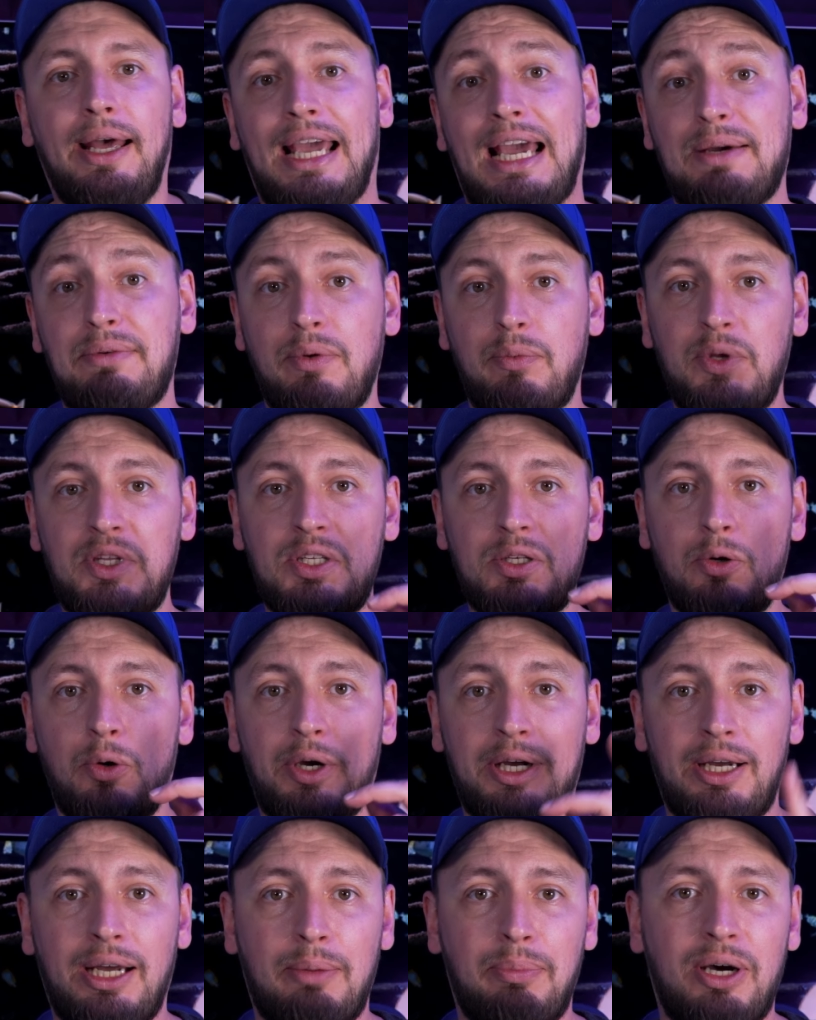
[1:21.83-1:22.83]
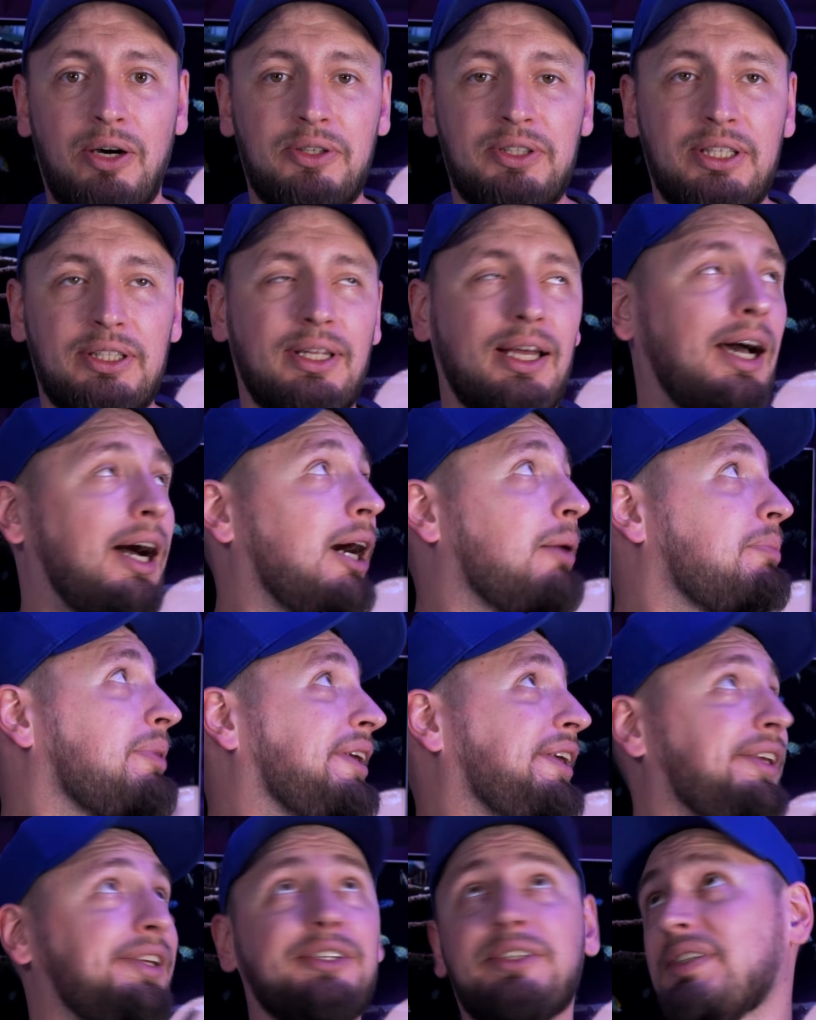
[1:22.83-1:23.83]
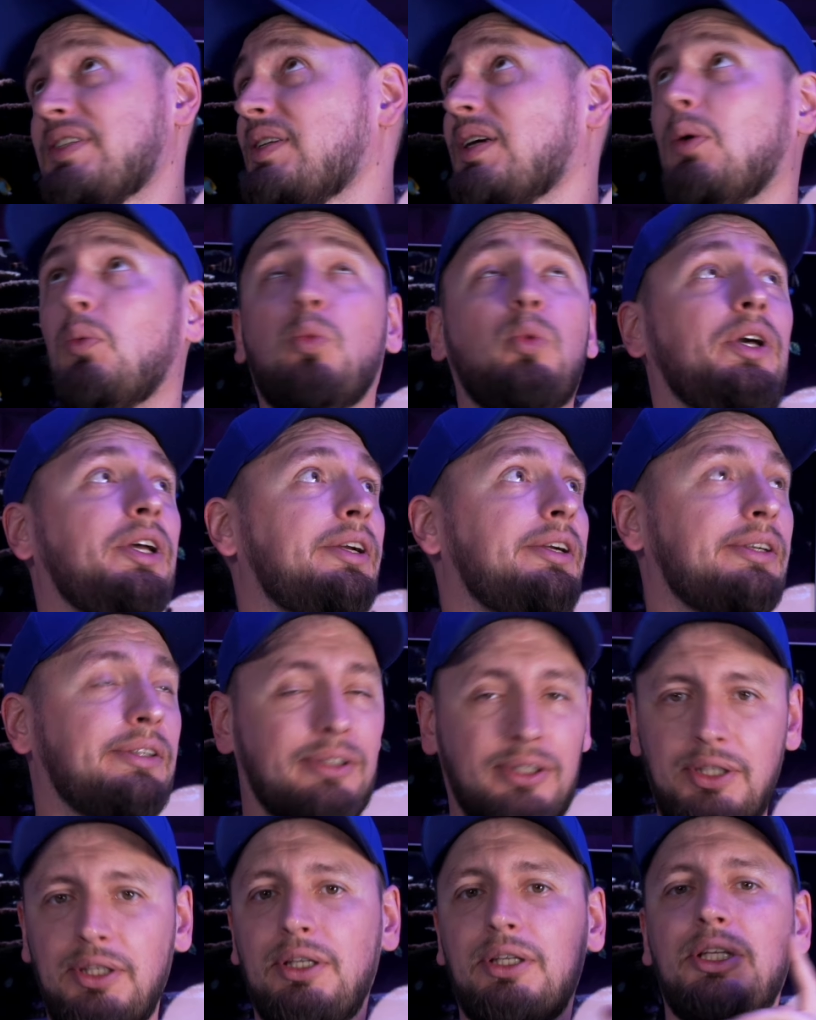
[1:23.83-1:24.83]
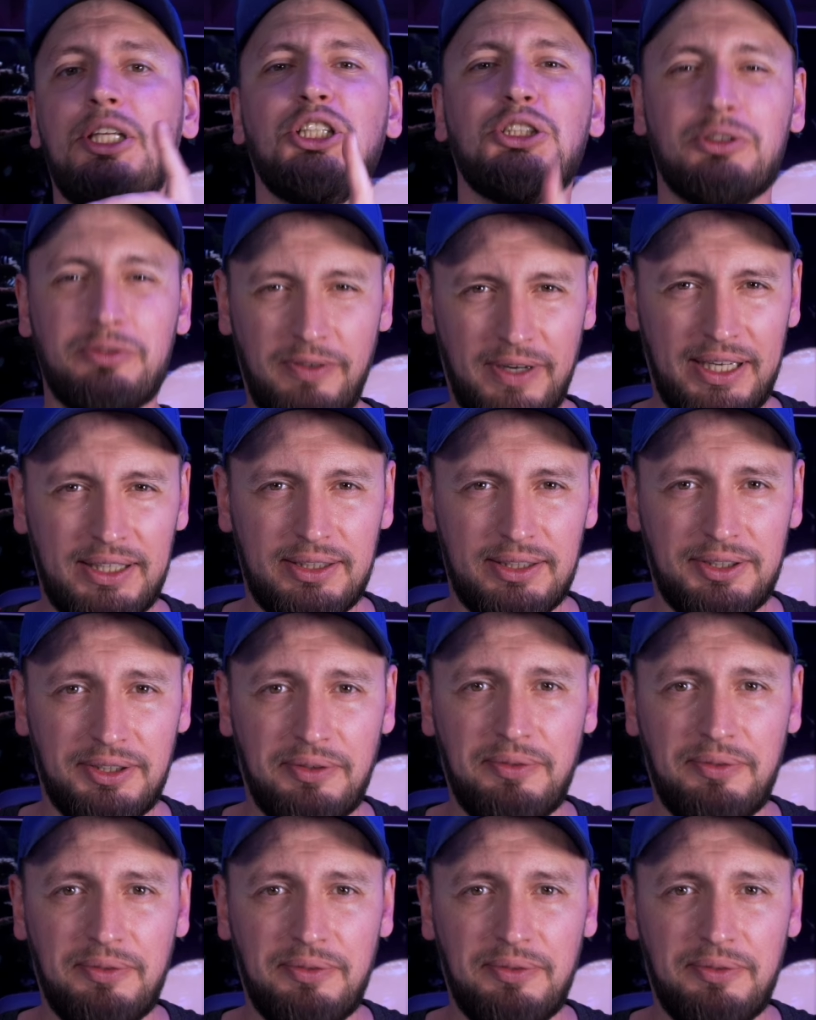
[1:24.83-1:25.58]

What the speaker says: I have a video about it up here somewhere. You'll find it.